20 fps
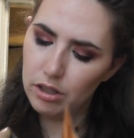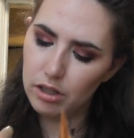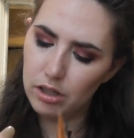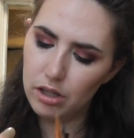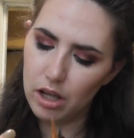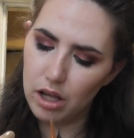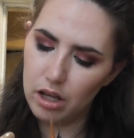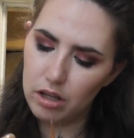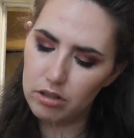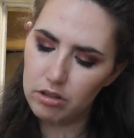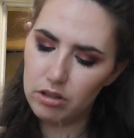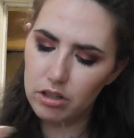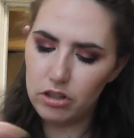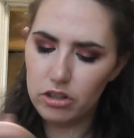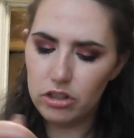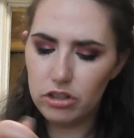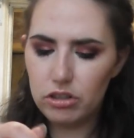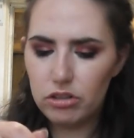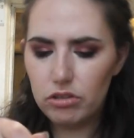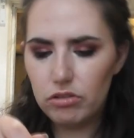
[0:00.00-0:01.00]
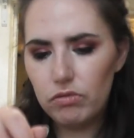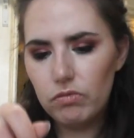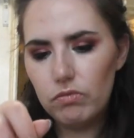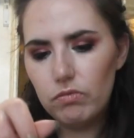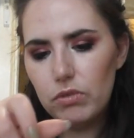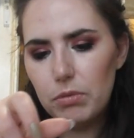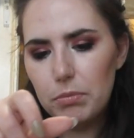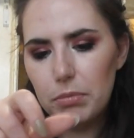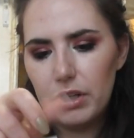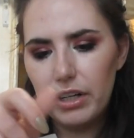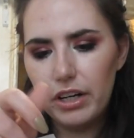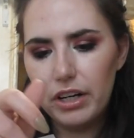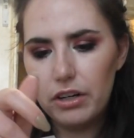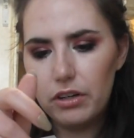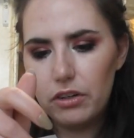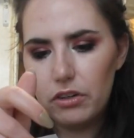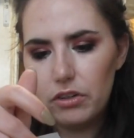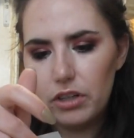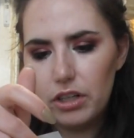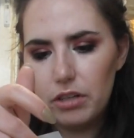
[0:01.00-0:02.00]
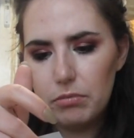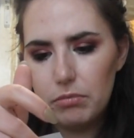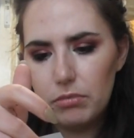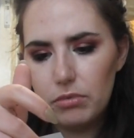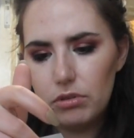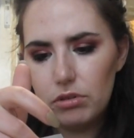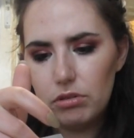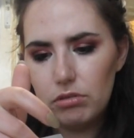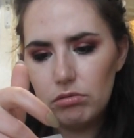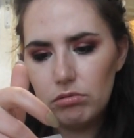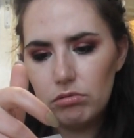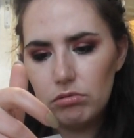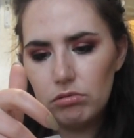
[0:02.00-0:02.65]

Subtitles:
yeah, they're just repair creams.